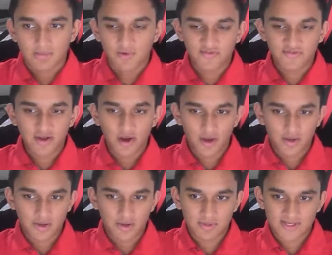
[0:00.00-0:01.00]
Moving
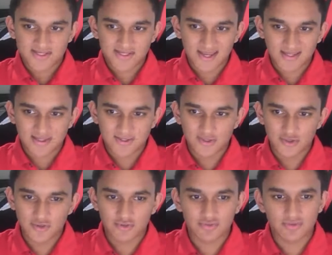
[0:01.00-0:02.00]
on, let's get
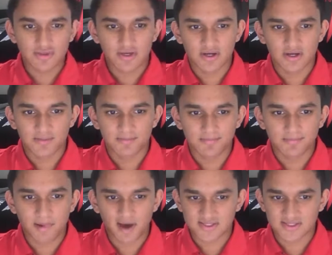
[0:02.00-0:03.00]
to the
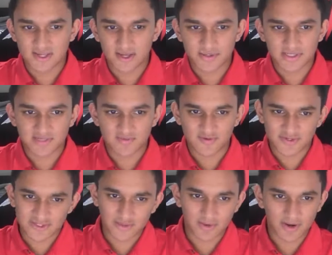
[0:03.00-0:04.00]
Boston Celtics
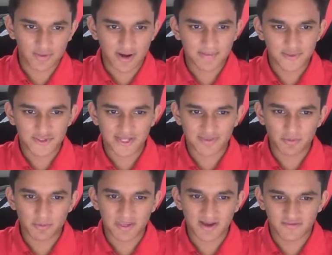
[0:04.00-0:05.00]
versus Toronto Raptors. I
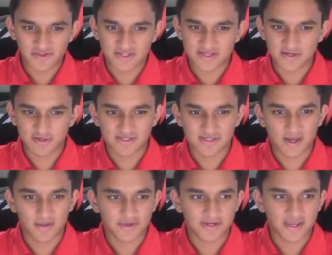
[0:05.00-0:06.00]
think we covered the series the
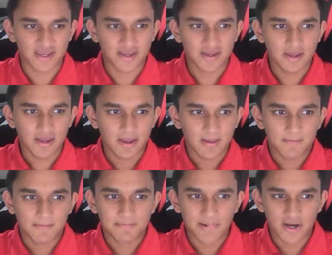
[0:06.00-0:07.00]
other day,
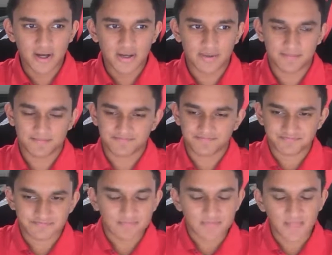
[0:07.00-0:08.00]
but
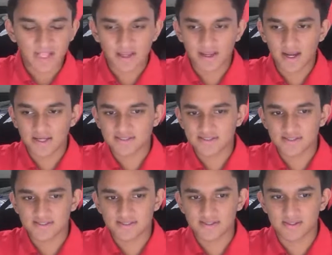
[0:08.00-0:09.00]
guys,
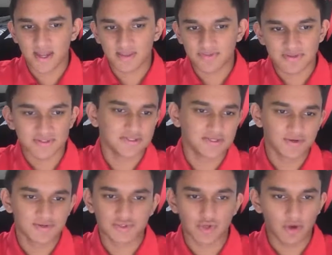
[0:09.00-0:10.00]
listen, I think the
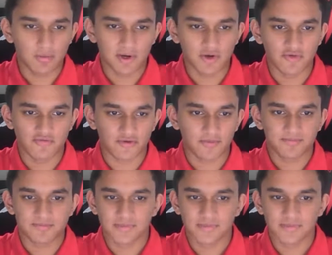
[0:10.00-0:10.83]
series is all but over.